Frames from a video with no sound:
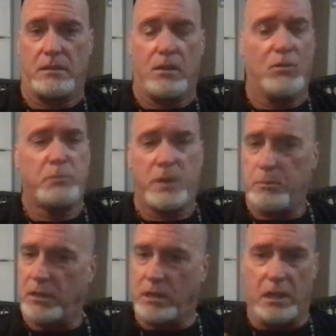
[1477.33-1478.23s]
Those
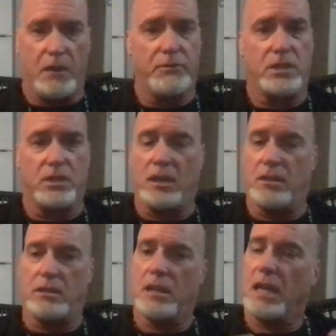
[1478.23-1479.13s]
people love each
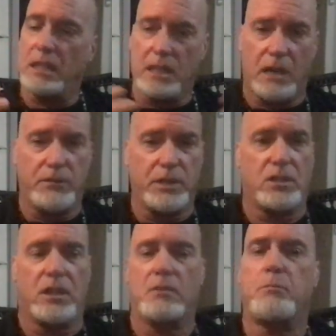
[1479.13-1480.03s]
other. They love each
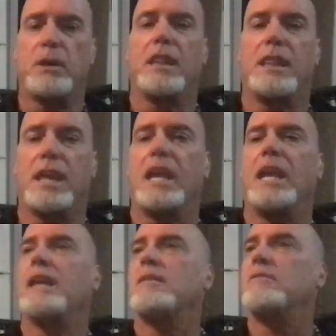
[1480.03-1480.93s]
other, but
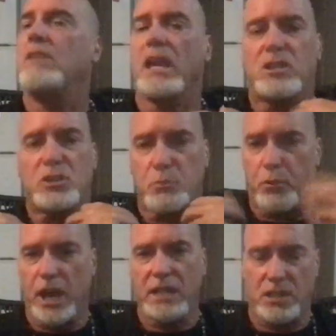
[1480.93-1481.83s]
they
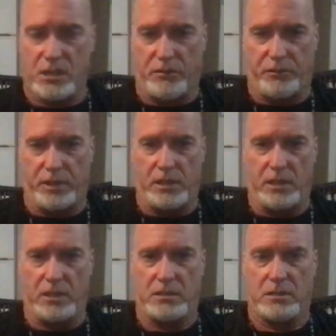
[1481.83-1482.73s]
express their
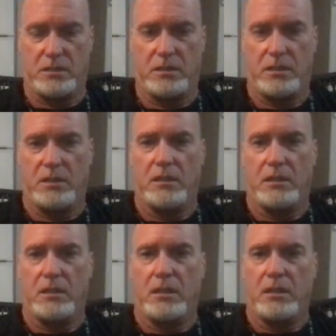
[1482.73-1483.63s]
feelings.
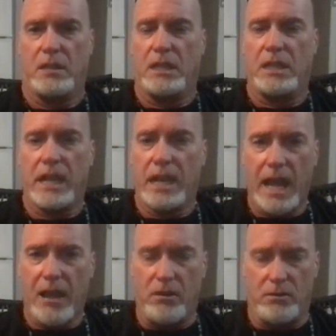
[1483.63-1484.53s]
They let it
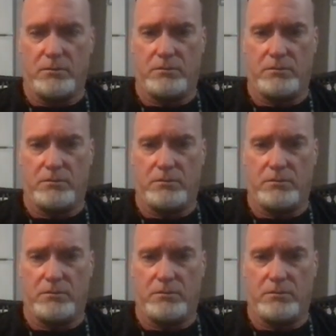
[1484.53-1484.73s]
out.